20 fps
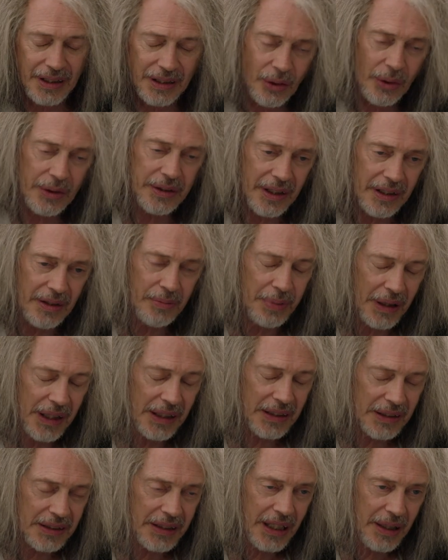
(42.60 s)
know, it did, but at
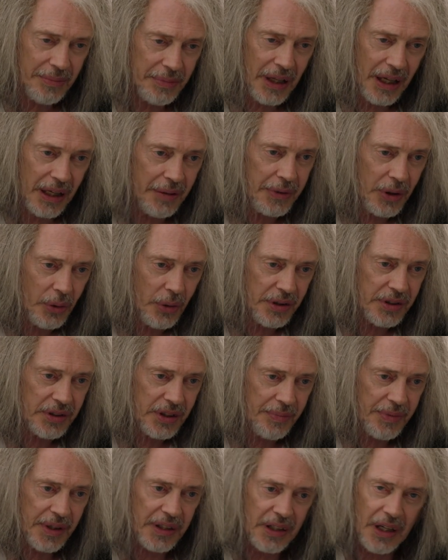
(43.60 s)
the same time, there was
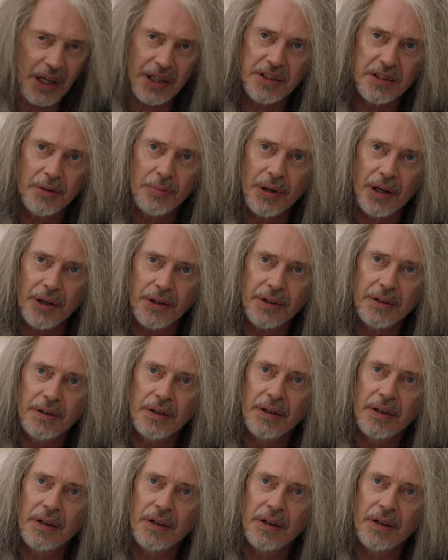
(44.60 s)
something nice about it.